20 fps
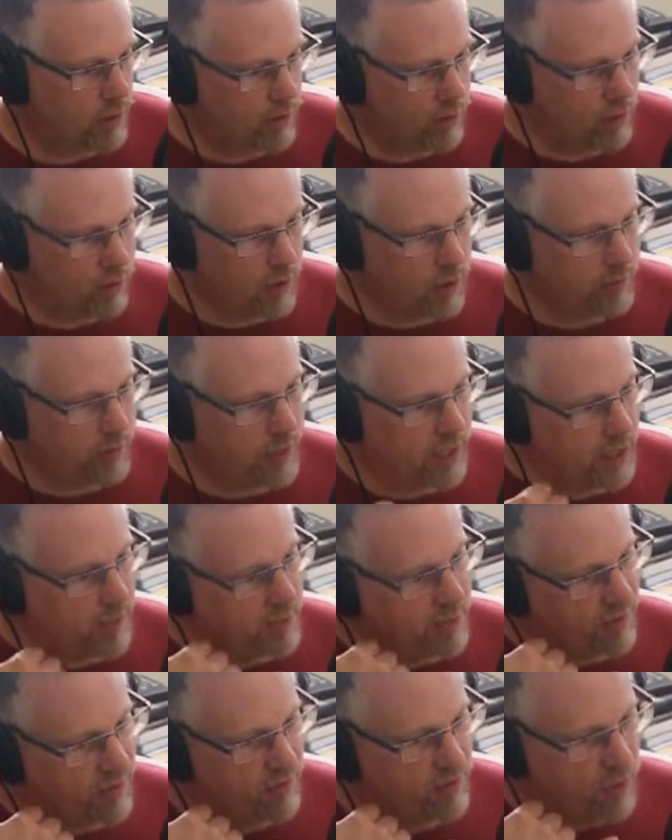you could pick up
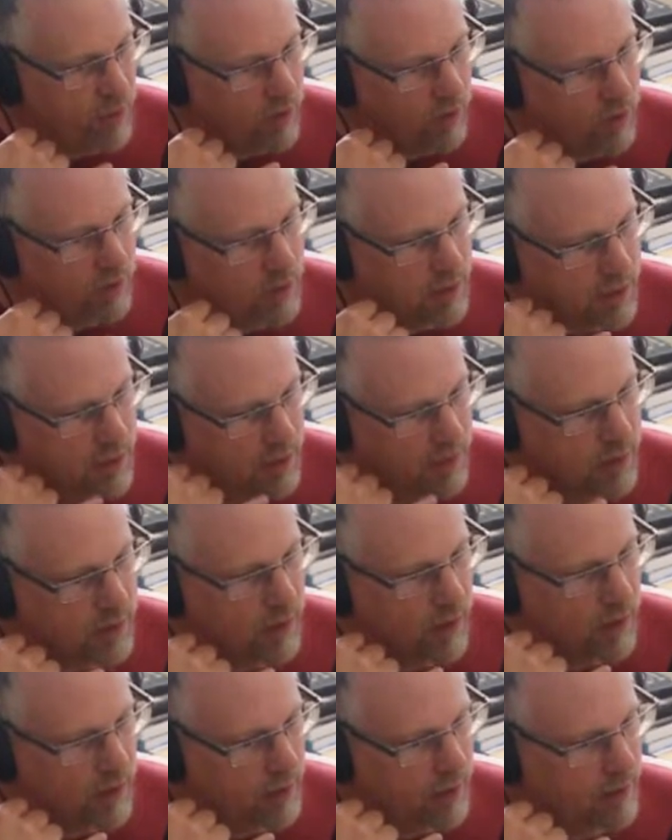your phone instead of
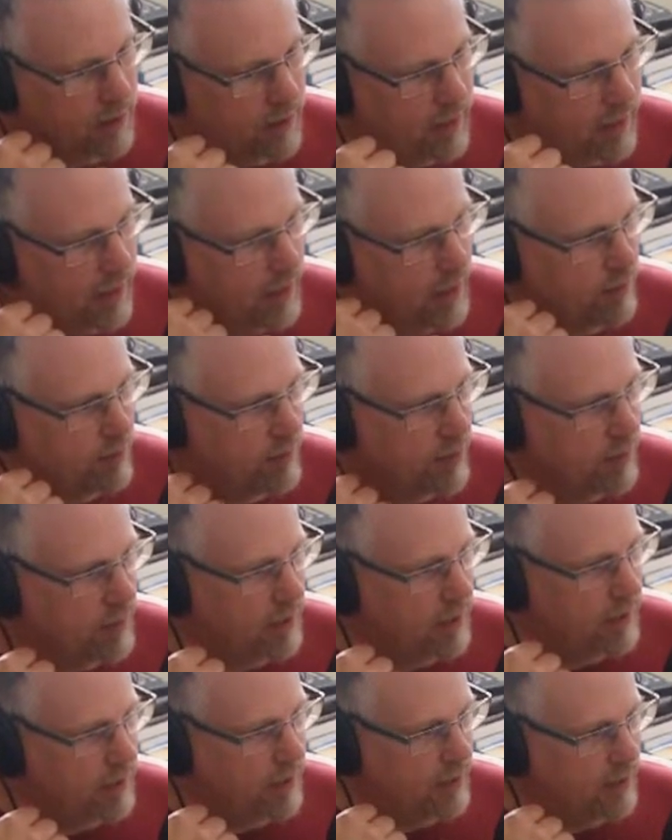talking to Aunt
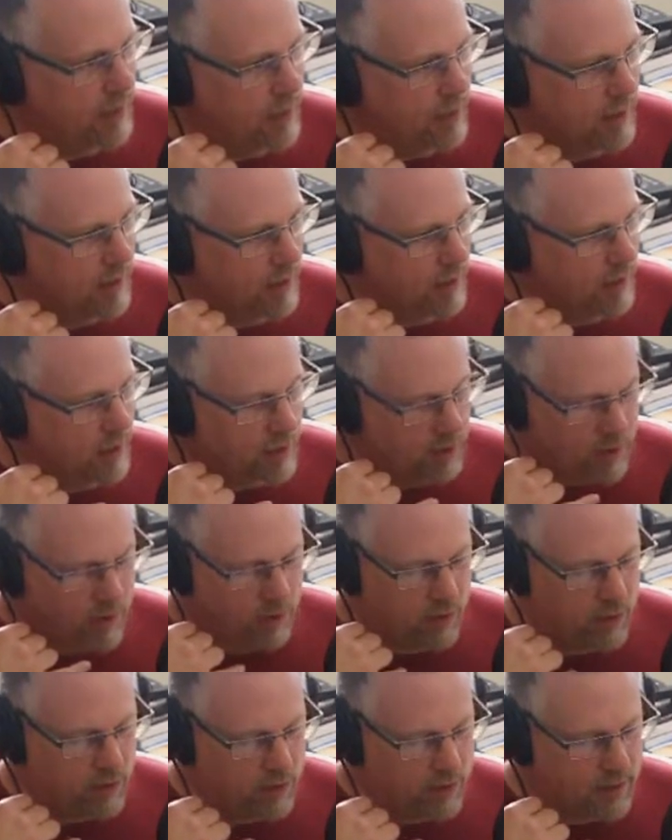Millie. You
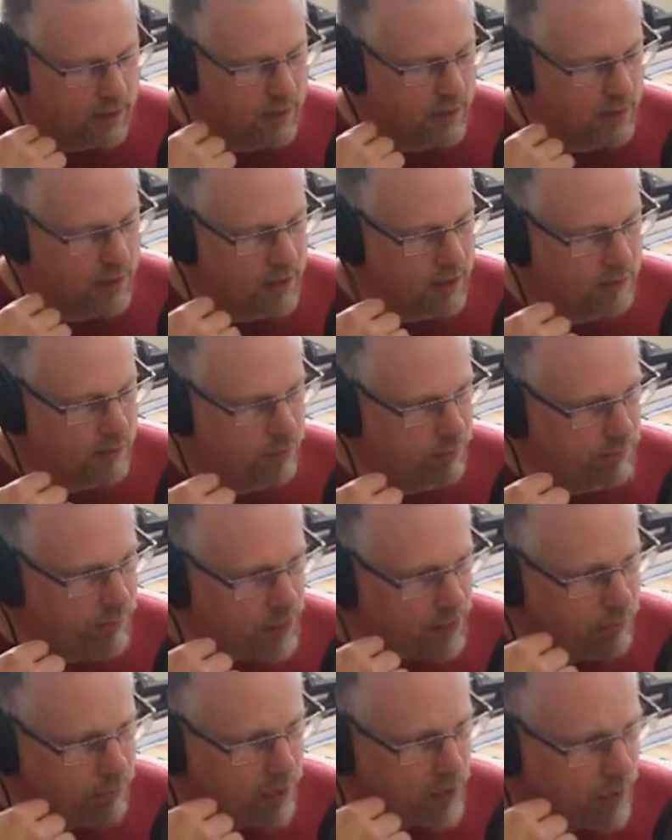could send some
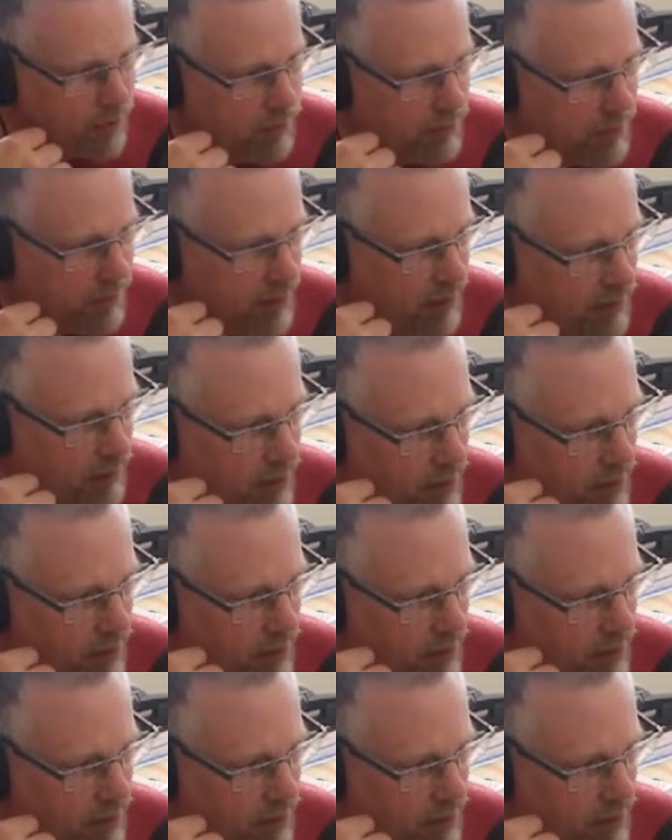beep, beep, beep, beep,